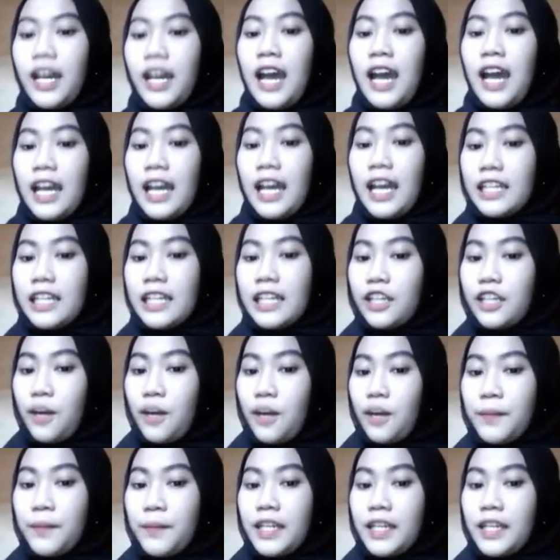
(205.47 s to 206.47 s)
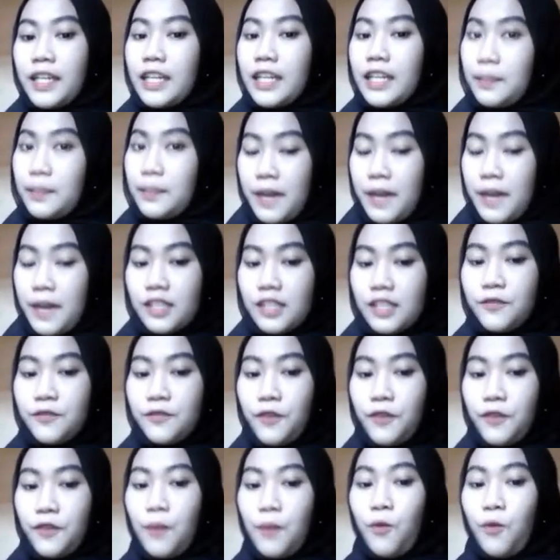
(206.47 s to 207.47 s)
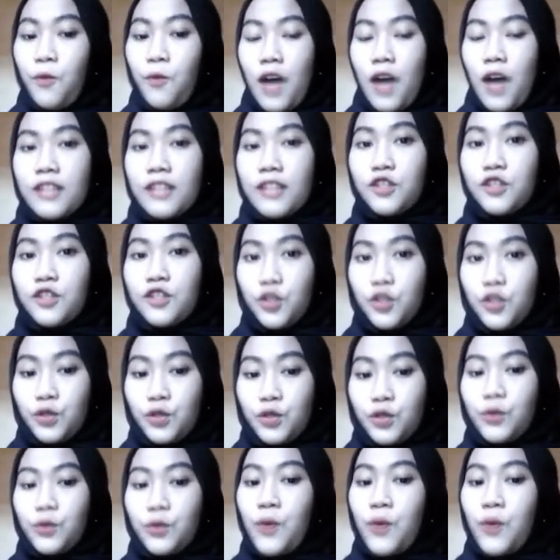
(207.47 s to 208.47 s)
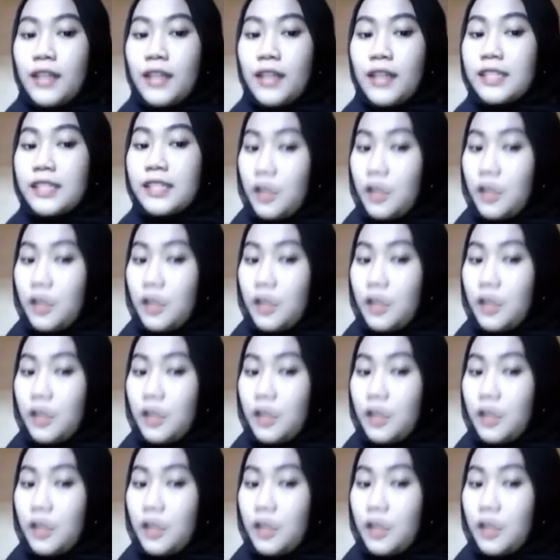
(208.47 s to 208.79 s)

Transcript: in the company database from 1 to 1000